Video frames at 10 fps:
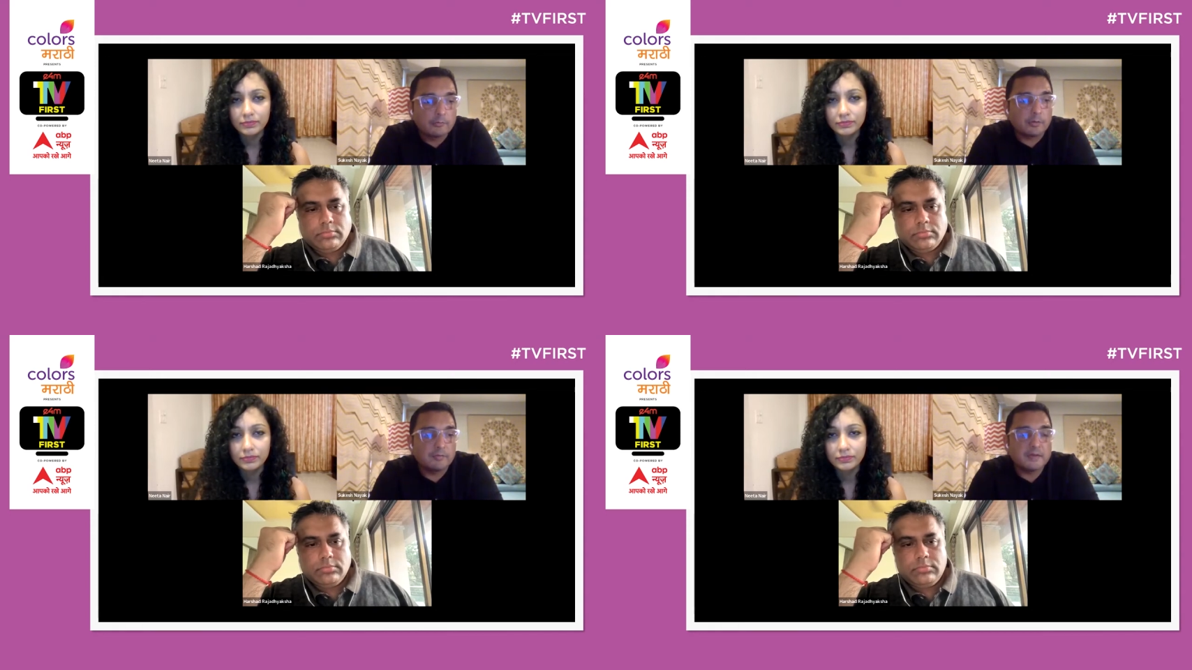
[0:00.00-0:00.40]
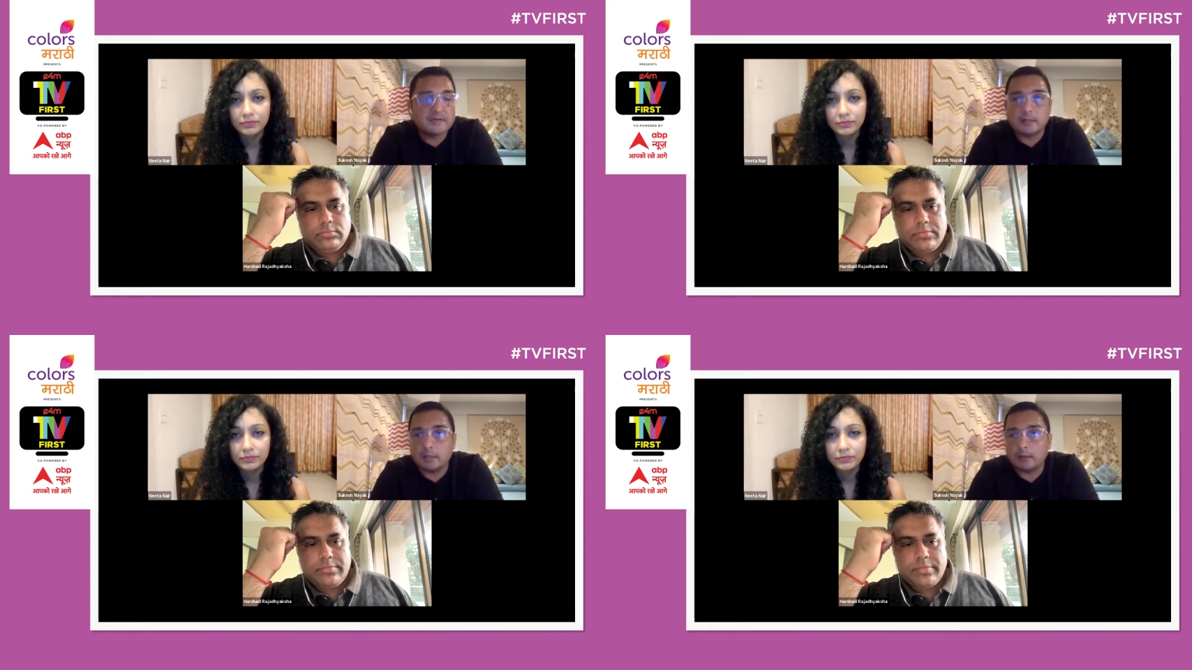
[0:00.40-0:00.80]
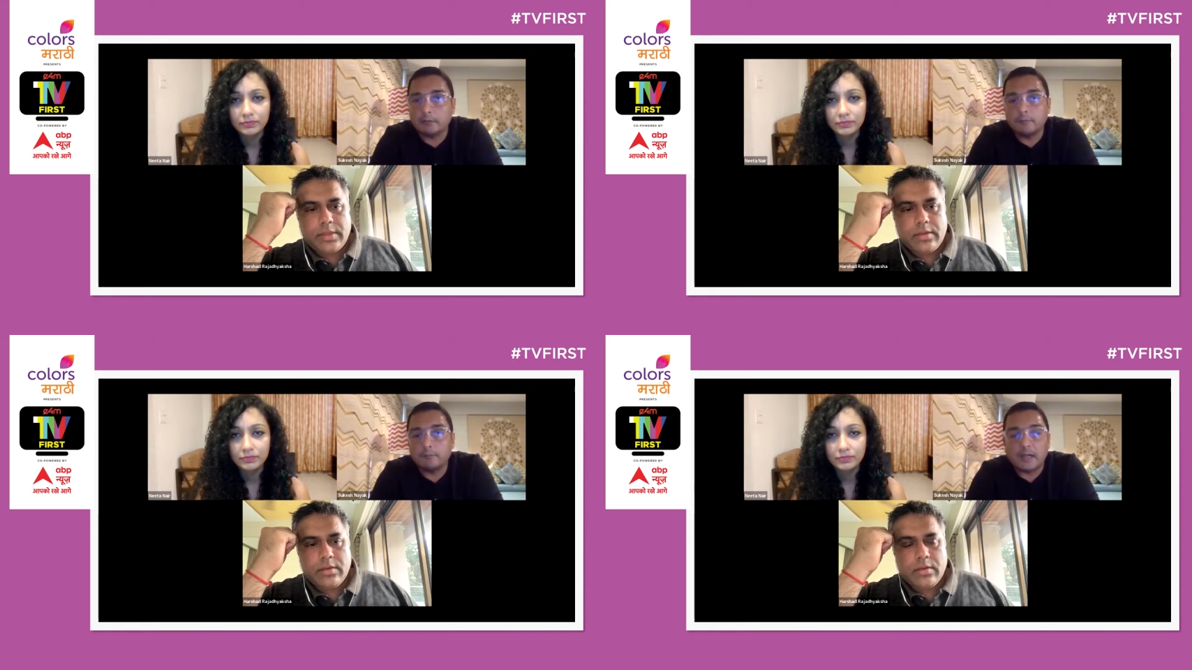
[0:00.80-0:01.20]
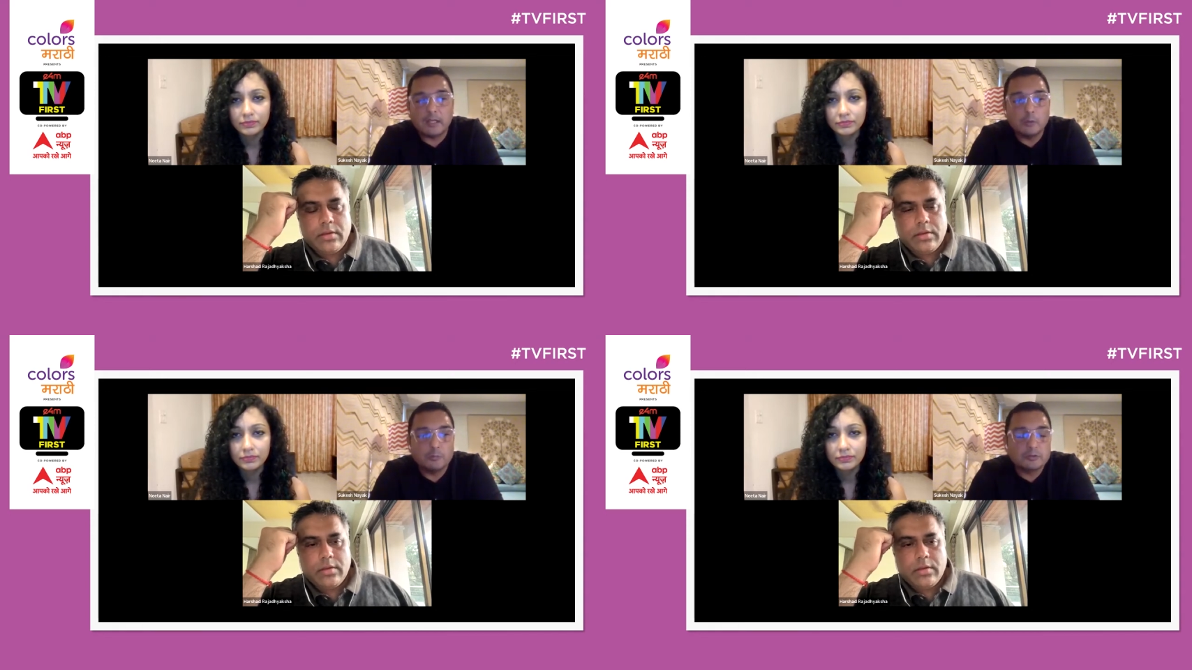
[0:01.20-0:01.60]
Speaker 1: so if there's a
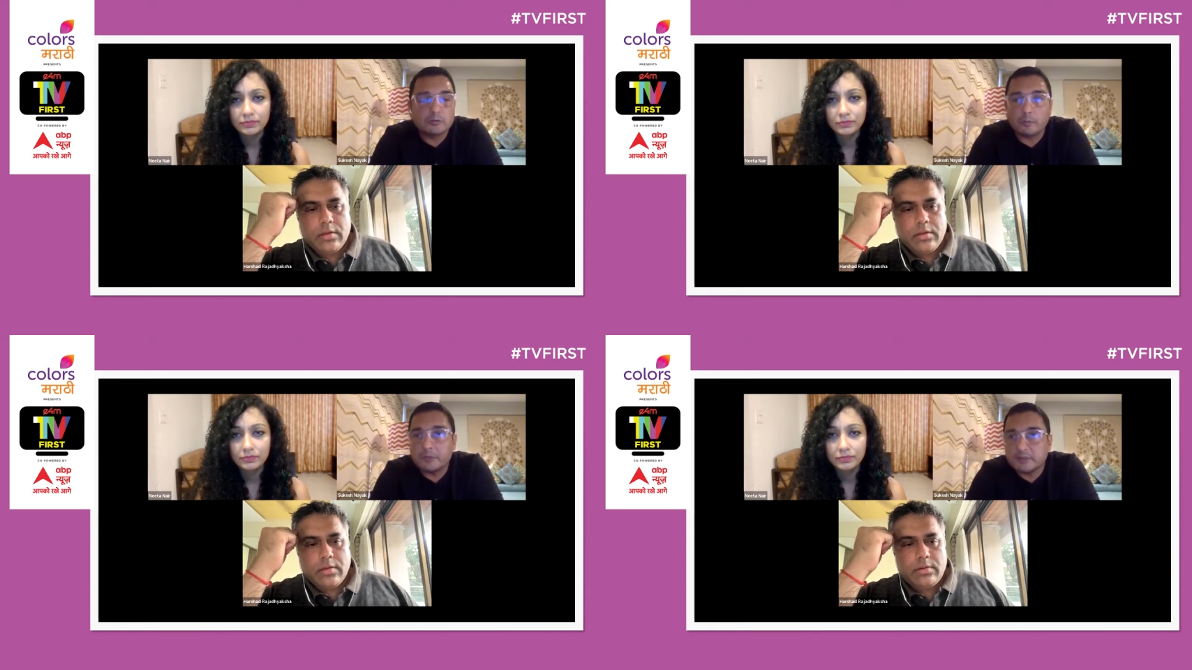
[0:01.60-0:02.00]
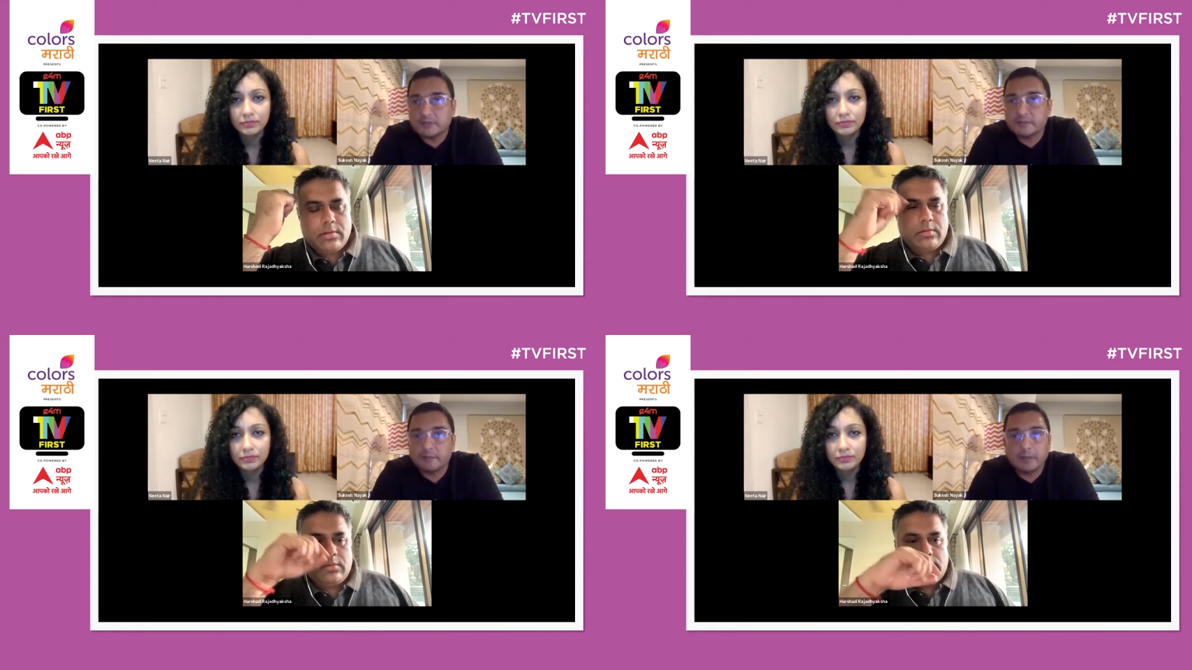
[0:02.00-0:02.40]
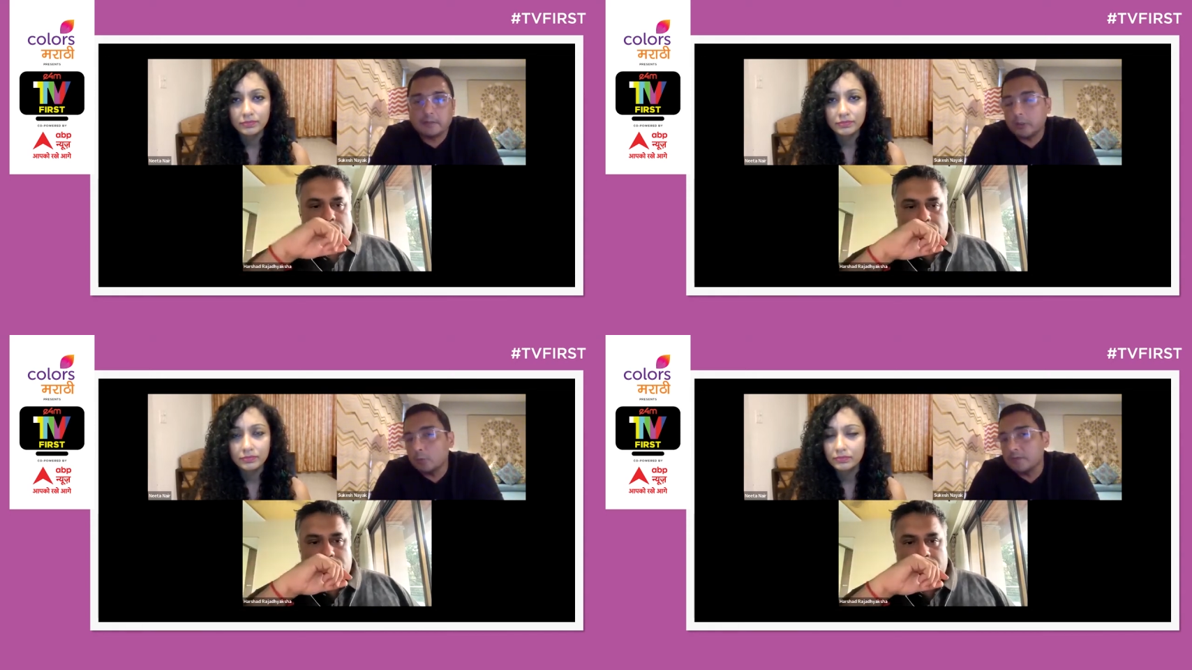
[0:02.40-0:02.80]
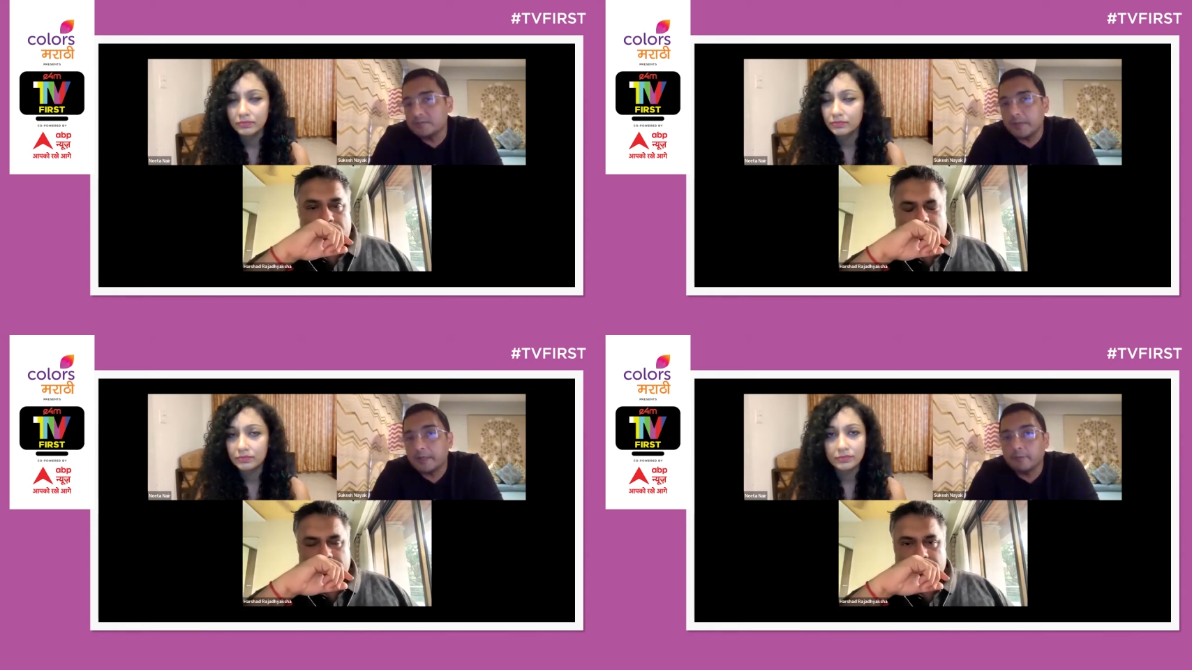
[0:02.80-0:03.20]
value which is not been justified, then no one's
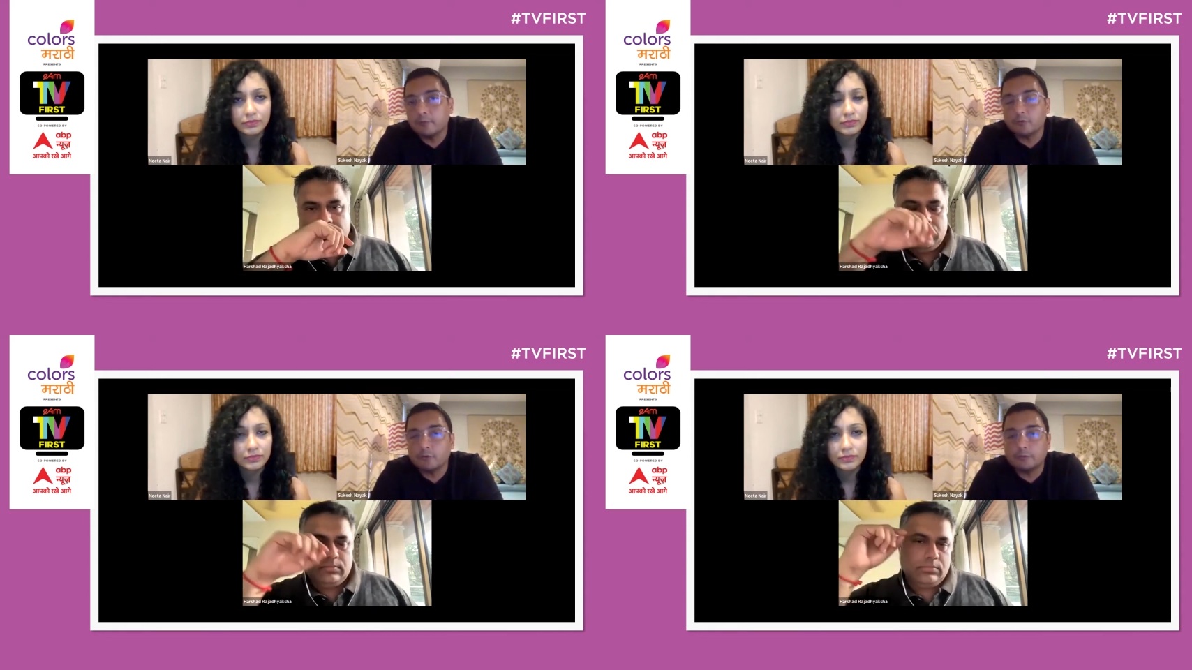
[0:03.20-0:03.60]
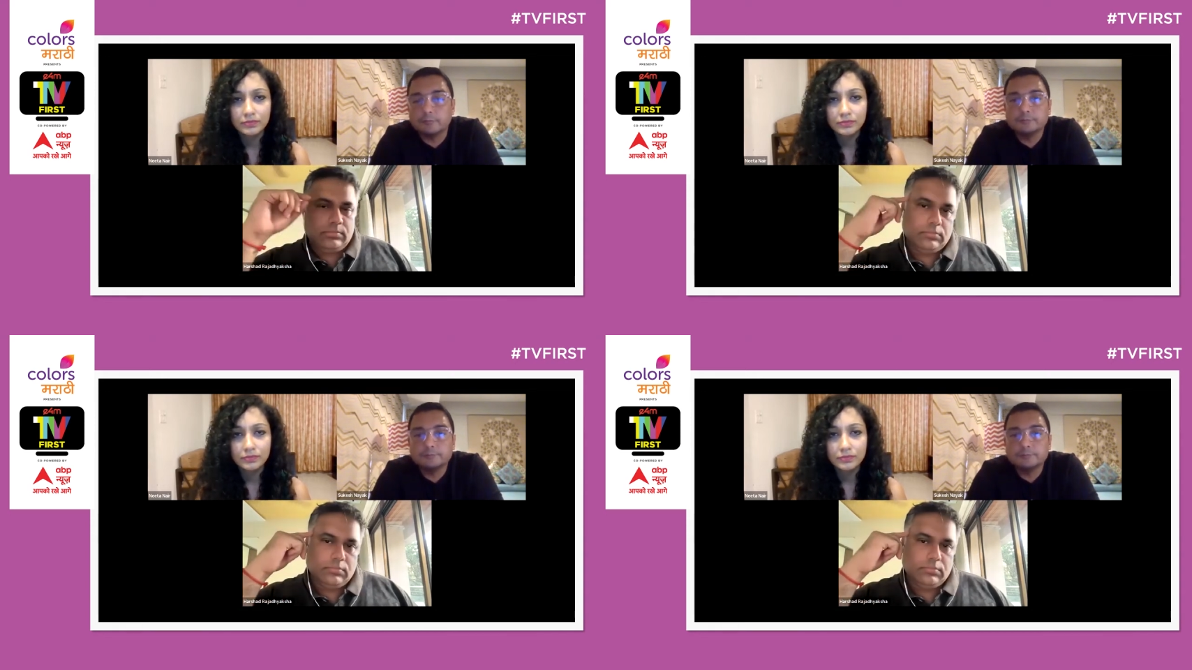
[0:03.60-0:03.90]
spending for sure.